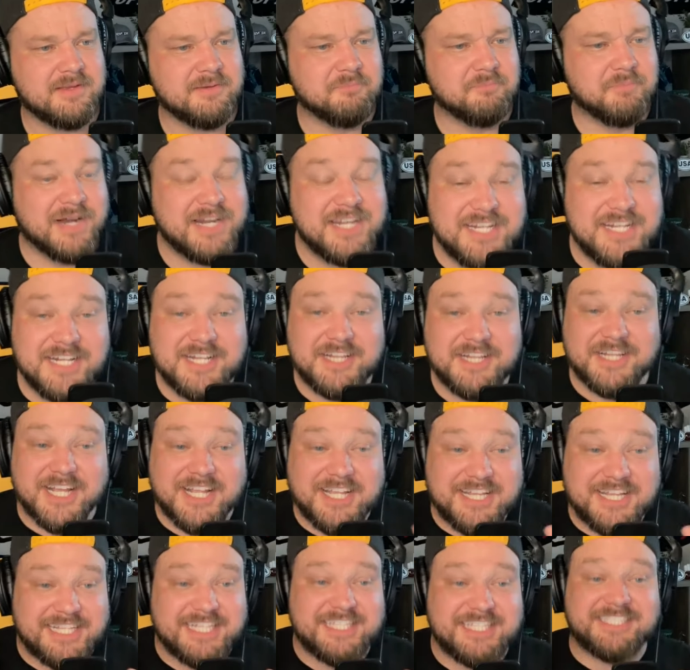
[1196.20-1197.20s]
But
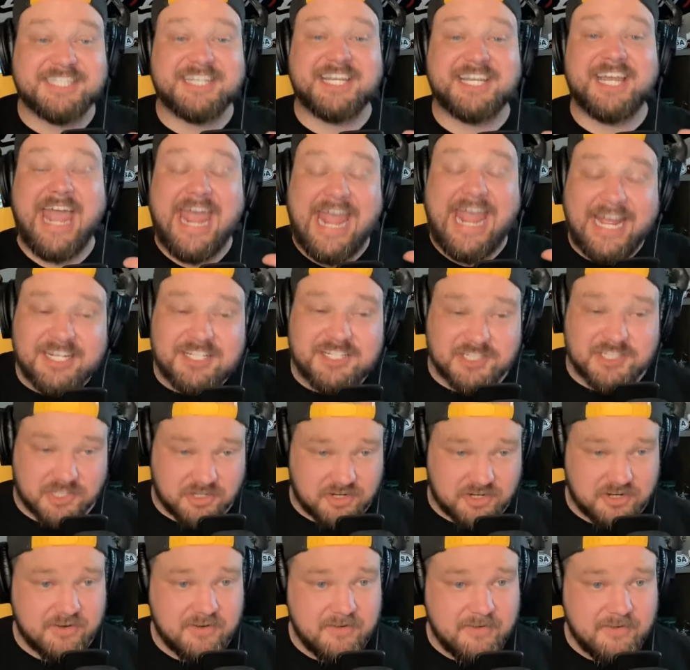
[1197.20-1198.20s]
this
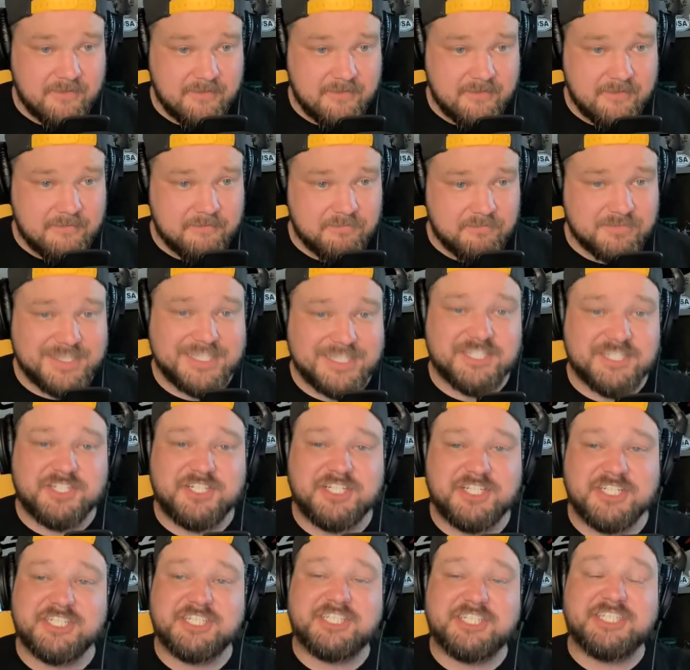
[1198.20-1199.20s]
cancer, this
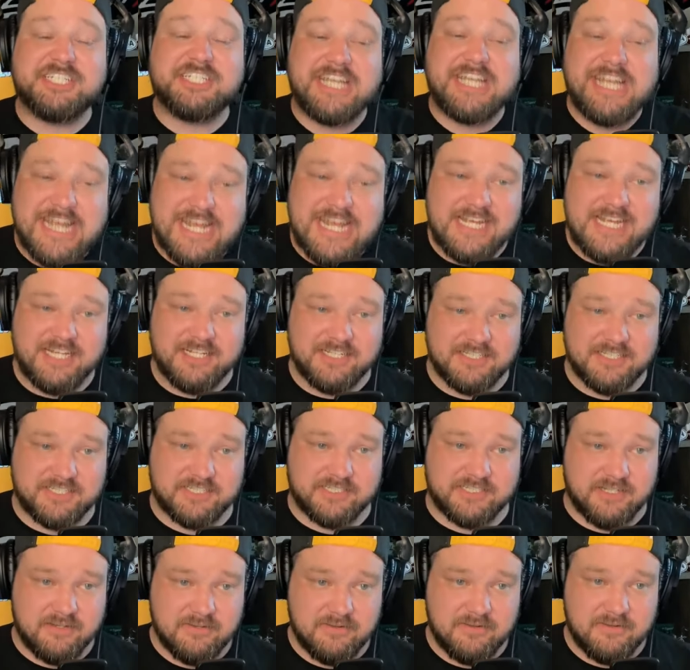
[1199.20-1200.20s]

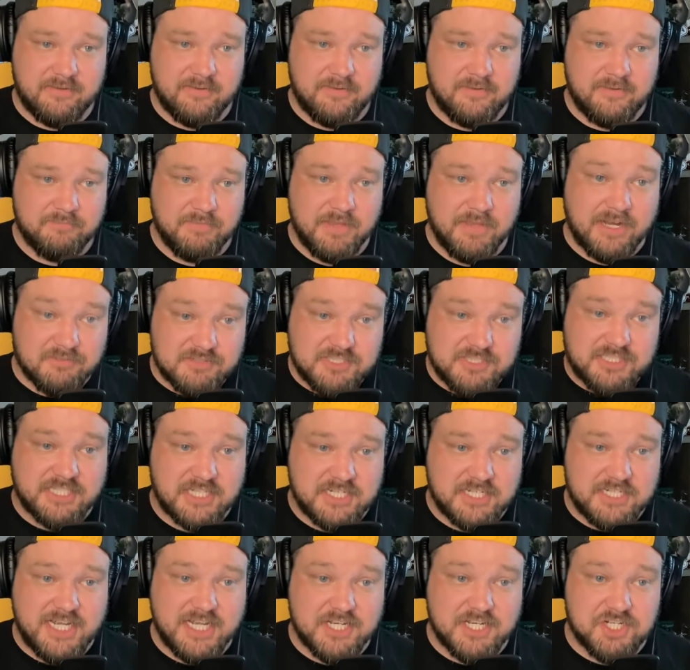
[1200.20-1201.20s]
disease of
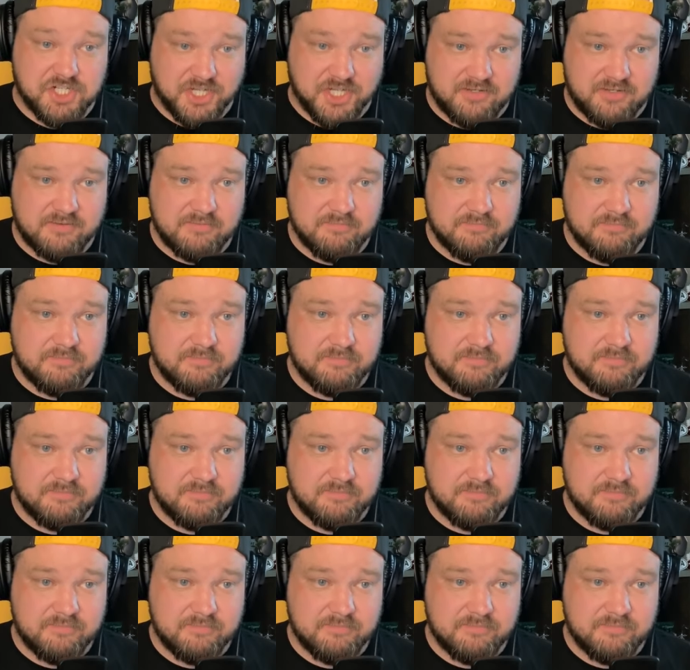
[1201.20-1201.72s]
sedition